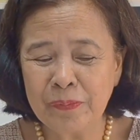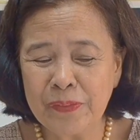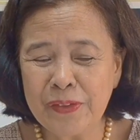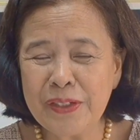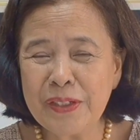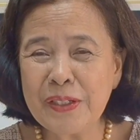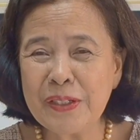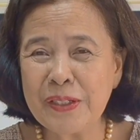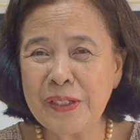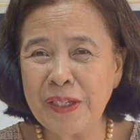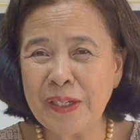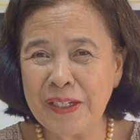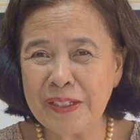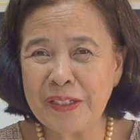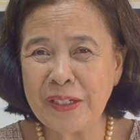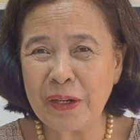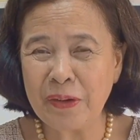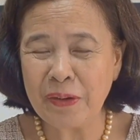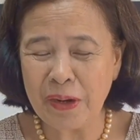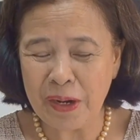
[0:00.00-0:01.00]
This is the
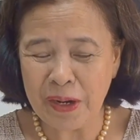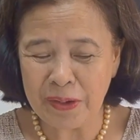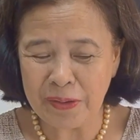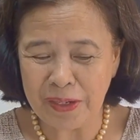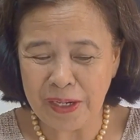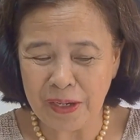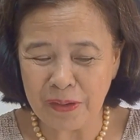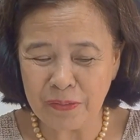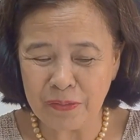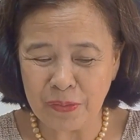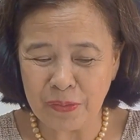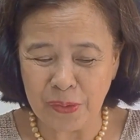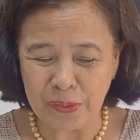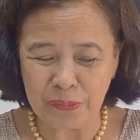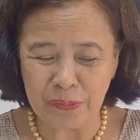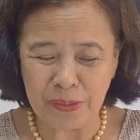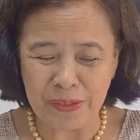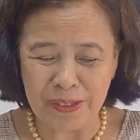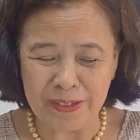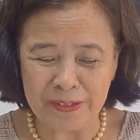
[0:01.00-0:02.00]
SRRA
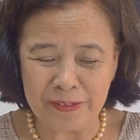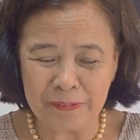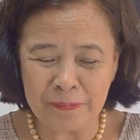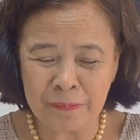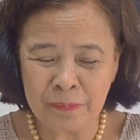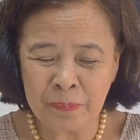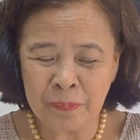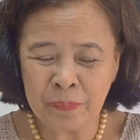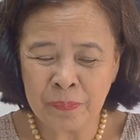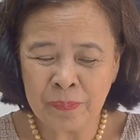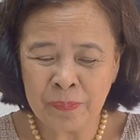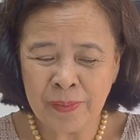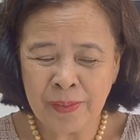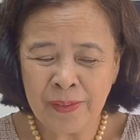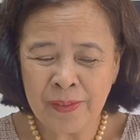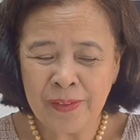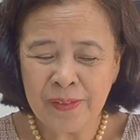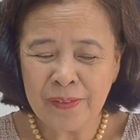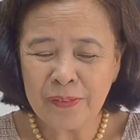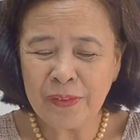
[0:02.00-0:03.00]
formula.
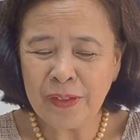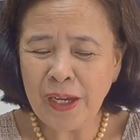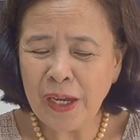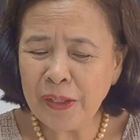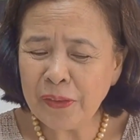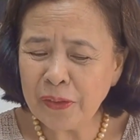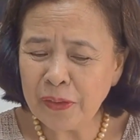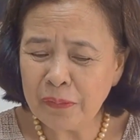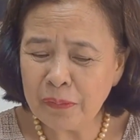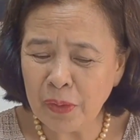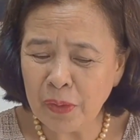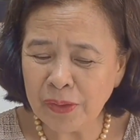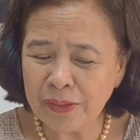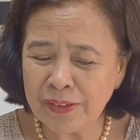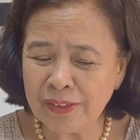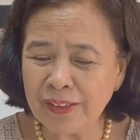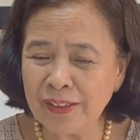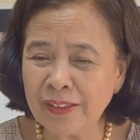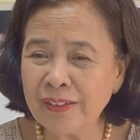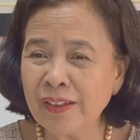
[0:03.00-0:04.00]
The other
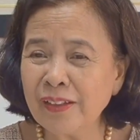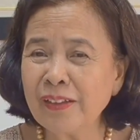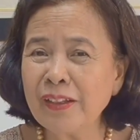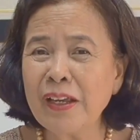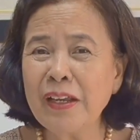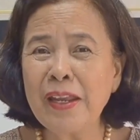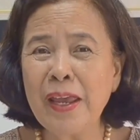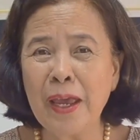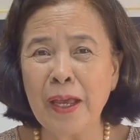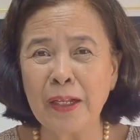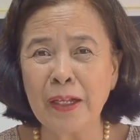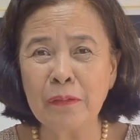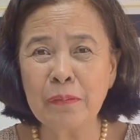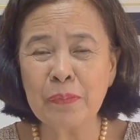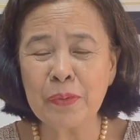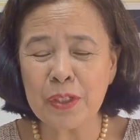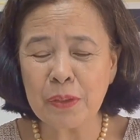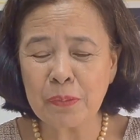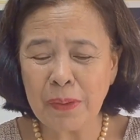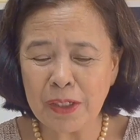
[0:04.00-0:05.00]
model that can
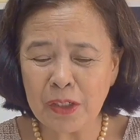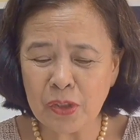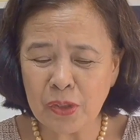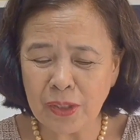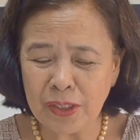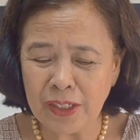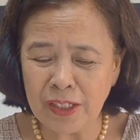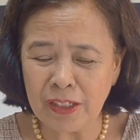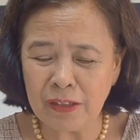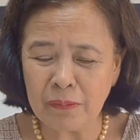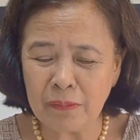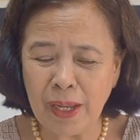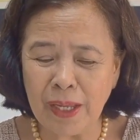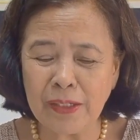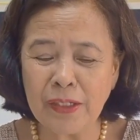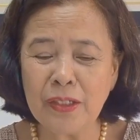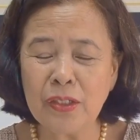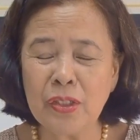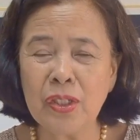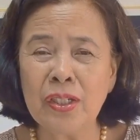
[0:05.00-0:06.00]
help, especially in
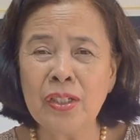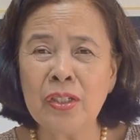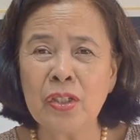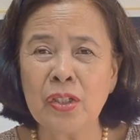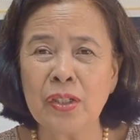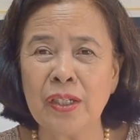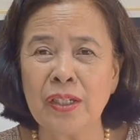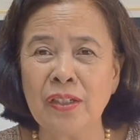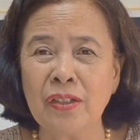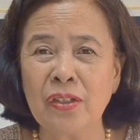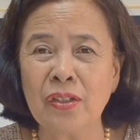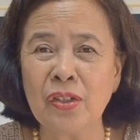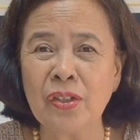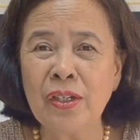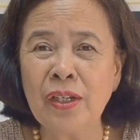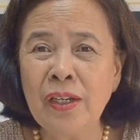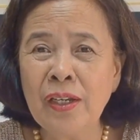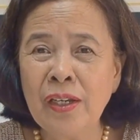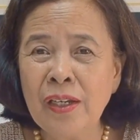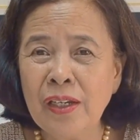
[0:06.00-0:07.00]
managing
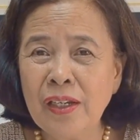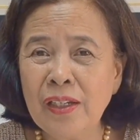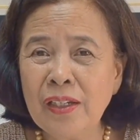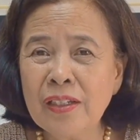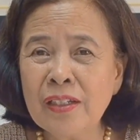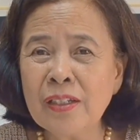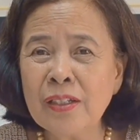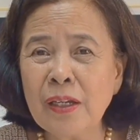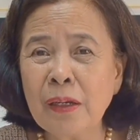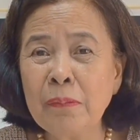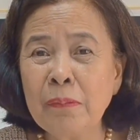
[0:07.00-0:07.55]
change, is